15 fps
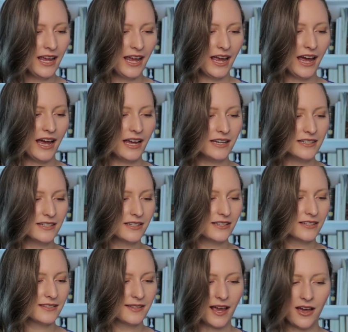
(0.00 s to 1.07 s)
And
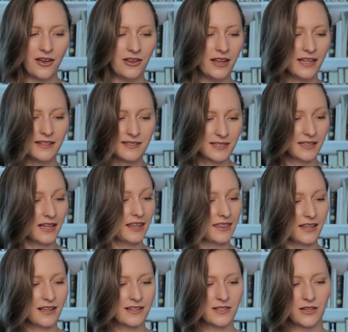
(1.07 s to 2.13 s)
Sal instantly
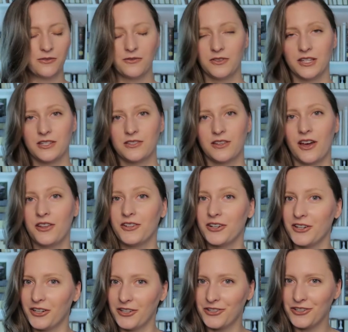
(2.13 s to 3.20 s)
thinks of this other
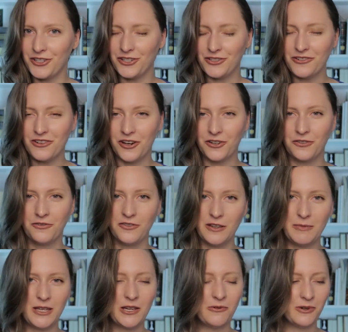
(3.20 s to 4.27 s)
girl she knew called
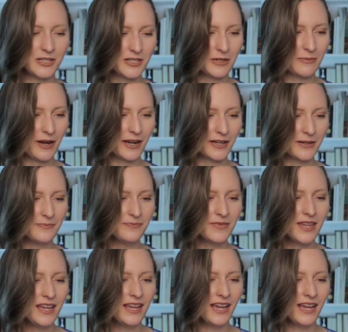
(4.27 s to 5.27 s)
Phoebe Winterbottom.